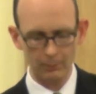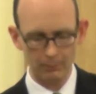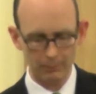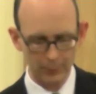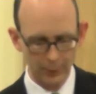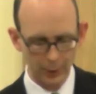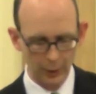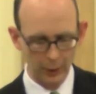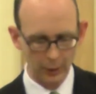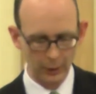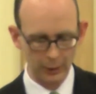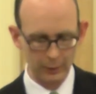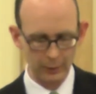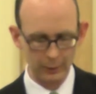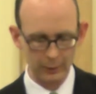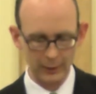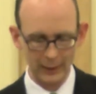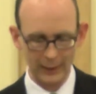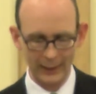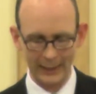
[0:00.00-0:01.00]

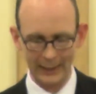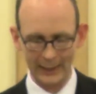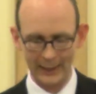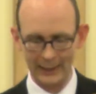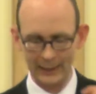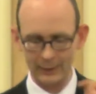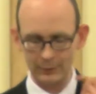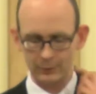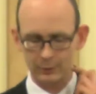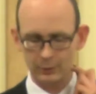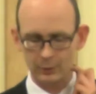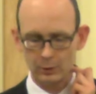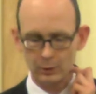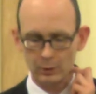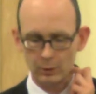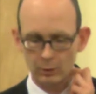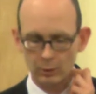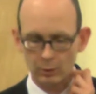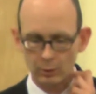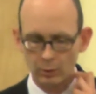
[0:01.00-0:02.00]
bar and
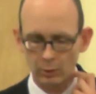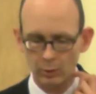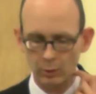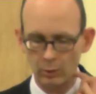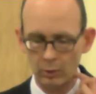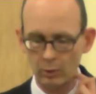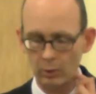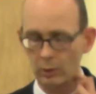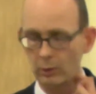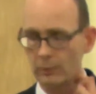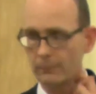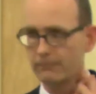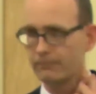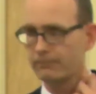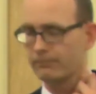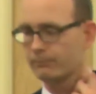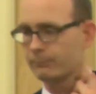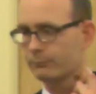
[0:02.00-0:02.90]
all.